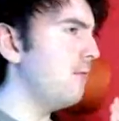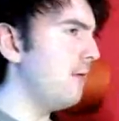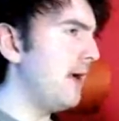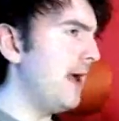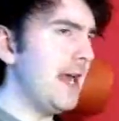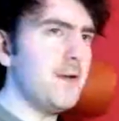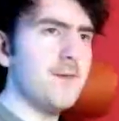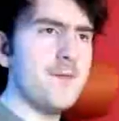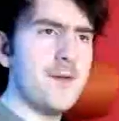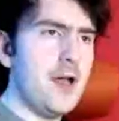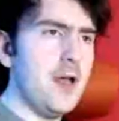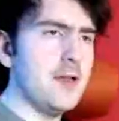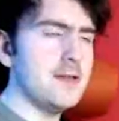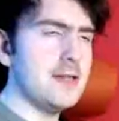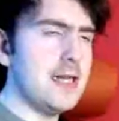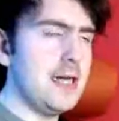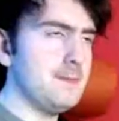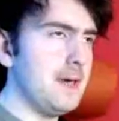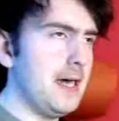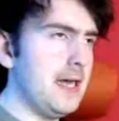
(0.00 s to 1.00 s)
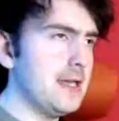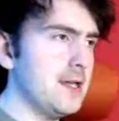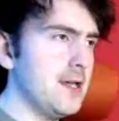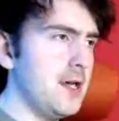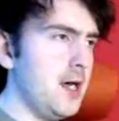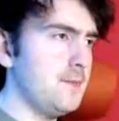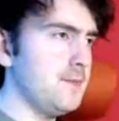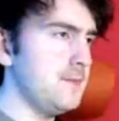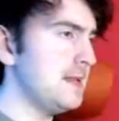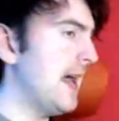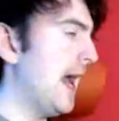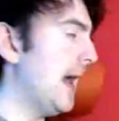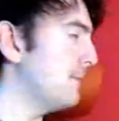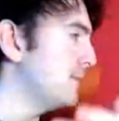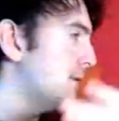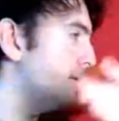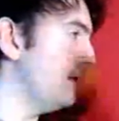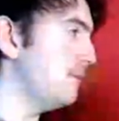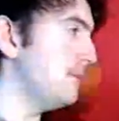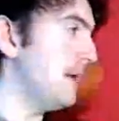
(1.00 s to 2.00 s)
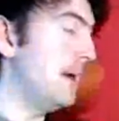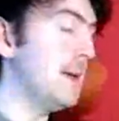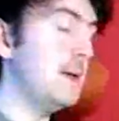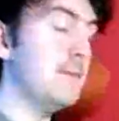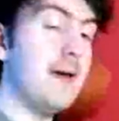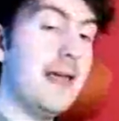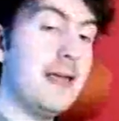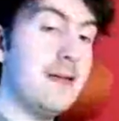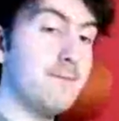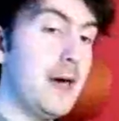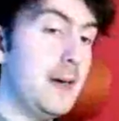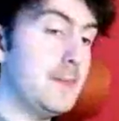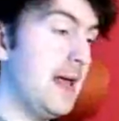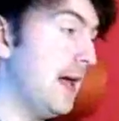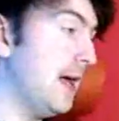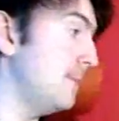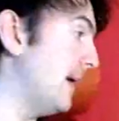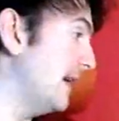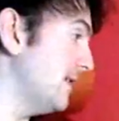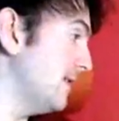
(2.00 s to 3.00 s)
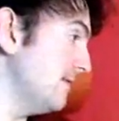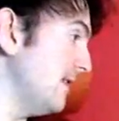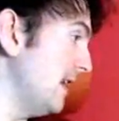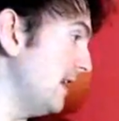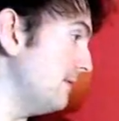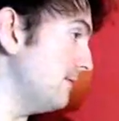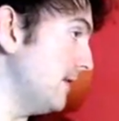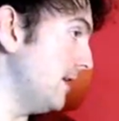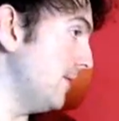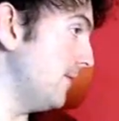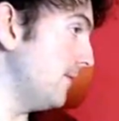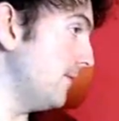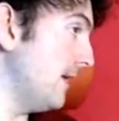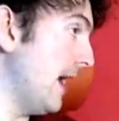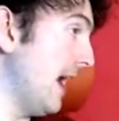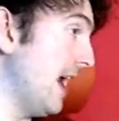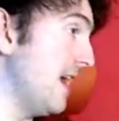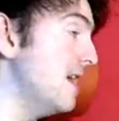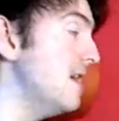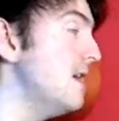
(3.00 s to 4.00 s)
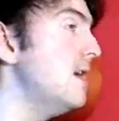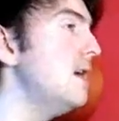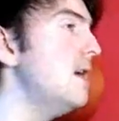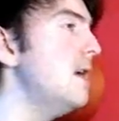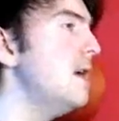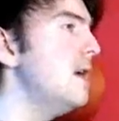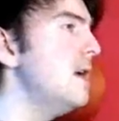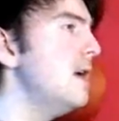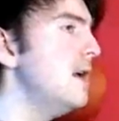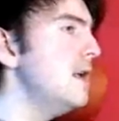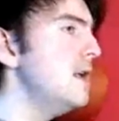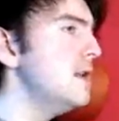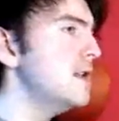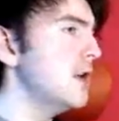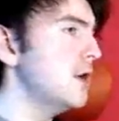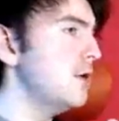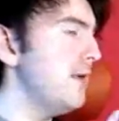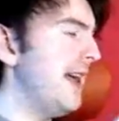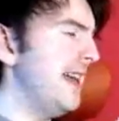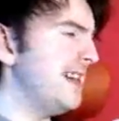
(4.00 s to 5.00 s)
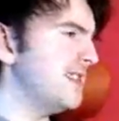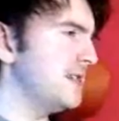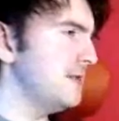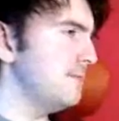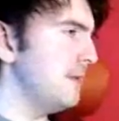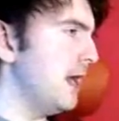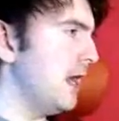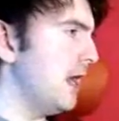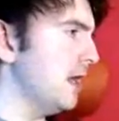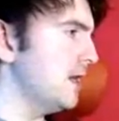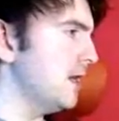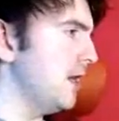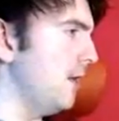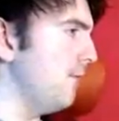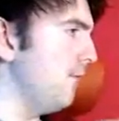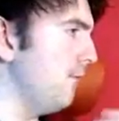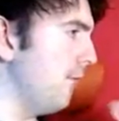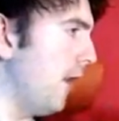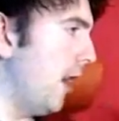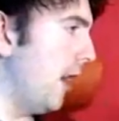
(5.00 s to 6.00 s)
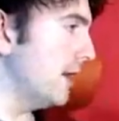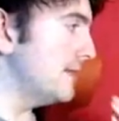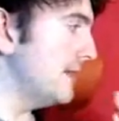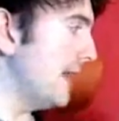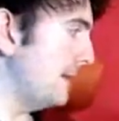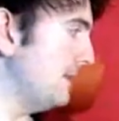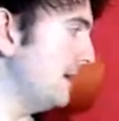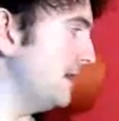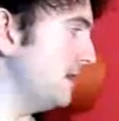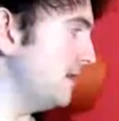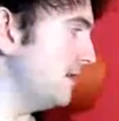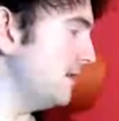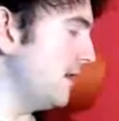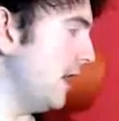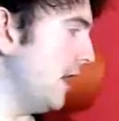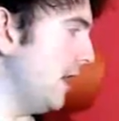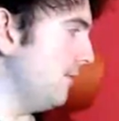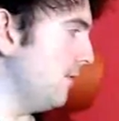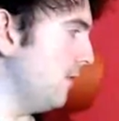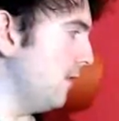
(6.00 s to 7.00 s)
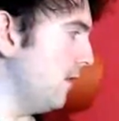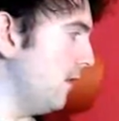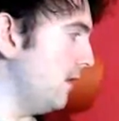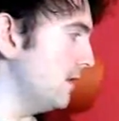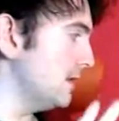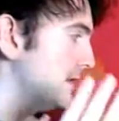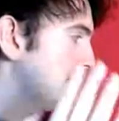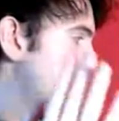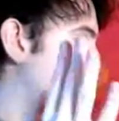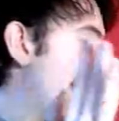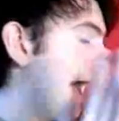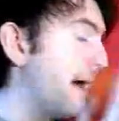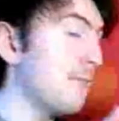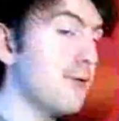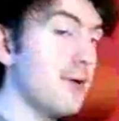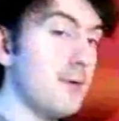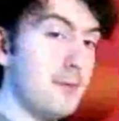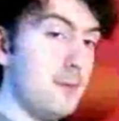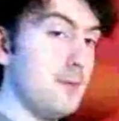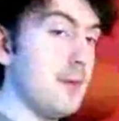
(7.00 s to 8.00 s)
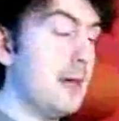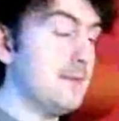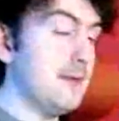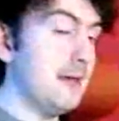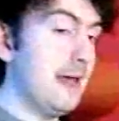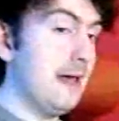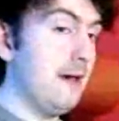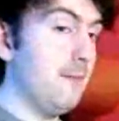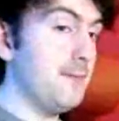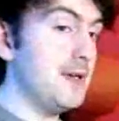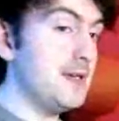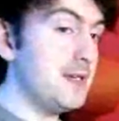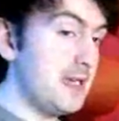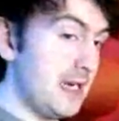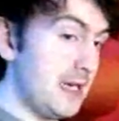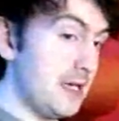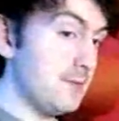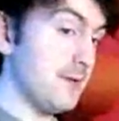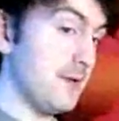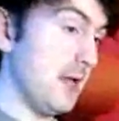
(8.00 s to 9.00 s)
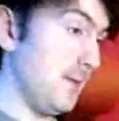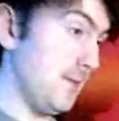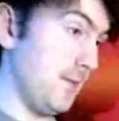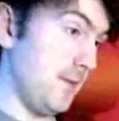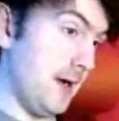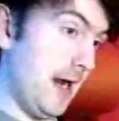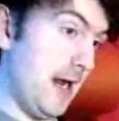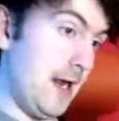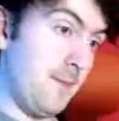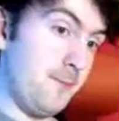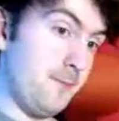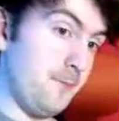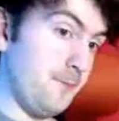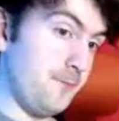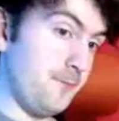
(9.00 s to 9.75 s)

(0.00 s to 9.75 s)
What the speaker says: when Frozen Land might come, that probably might be held back till D23. The question mark of what's happening to Star Wars, that probably might be held for D23.